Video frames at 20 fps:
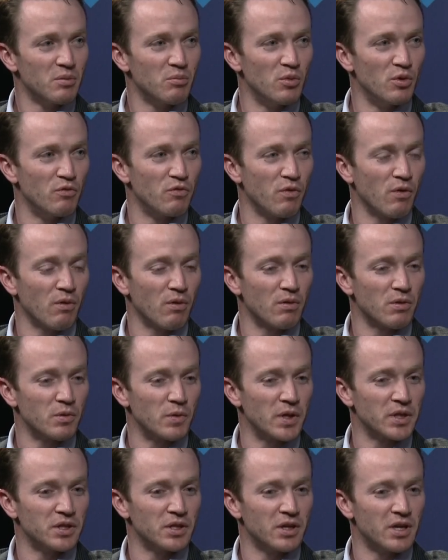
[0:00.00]
move forward
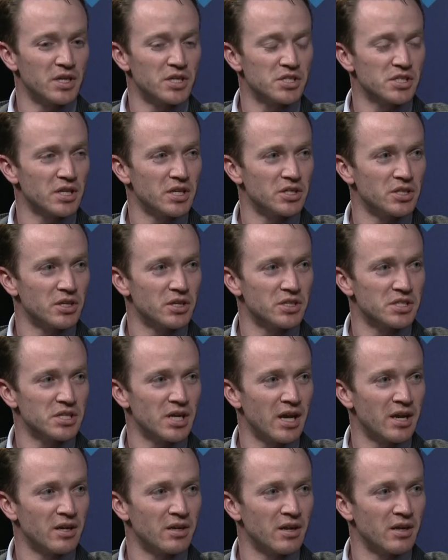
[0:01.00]
with what the legislature
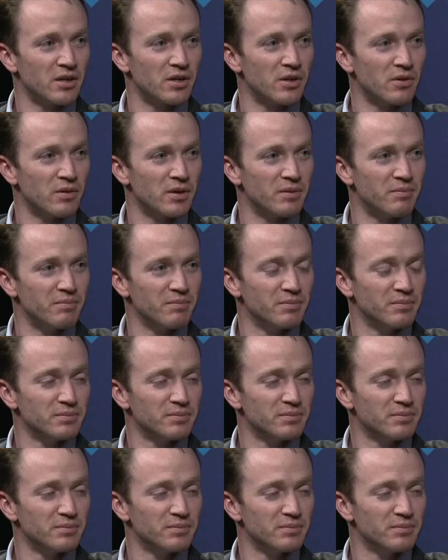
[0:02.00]
decided on doing.